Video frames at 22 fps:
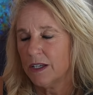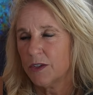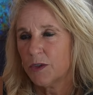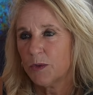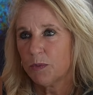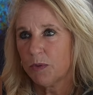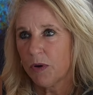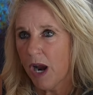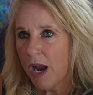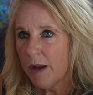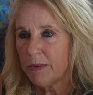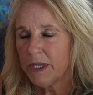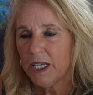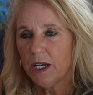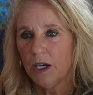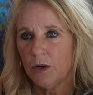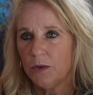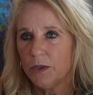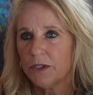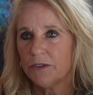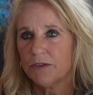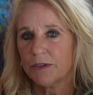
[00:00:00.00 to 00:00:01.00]
it's probably
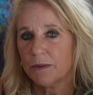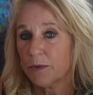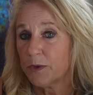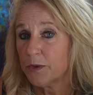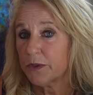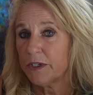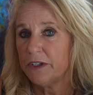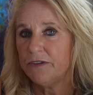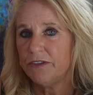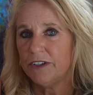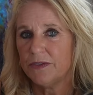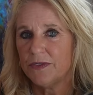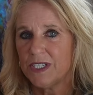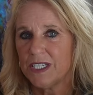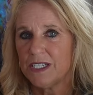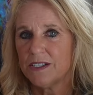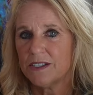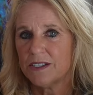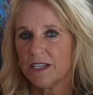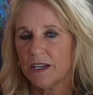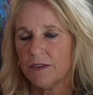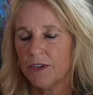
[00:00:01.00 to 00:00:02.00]
going from $350
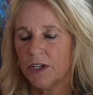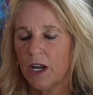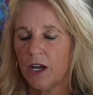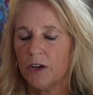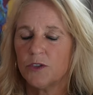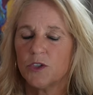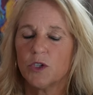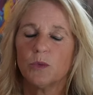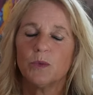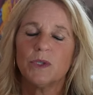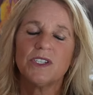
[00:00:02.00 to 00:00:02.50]
to $700,